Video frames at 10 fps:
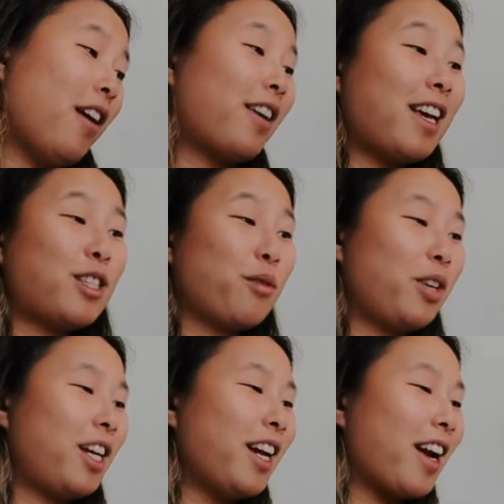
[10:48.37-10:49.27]
Okay, so
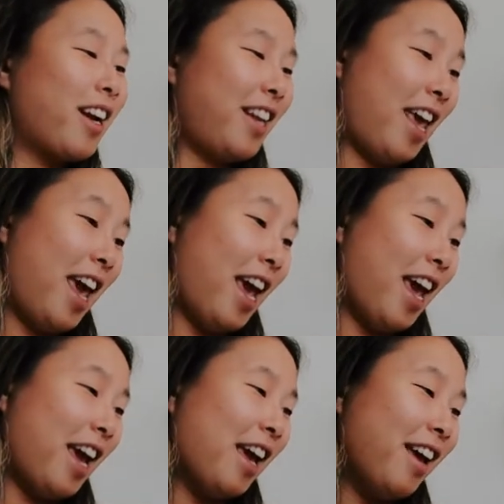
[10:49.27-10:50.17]
reading I got an
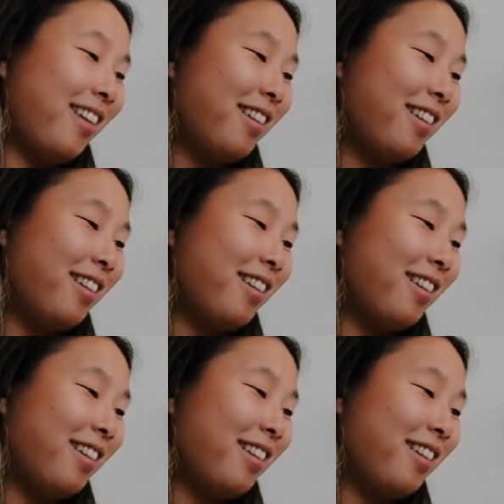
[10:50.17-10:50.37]
A,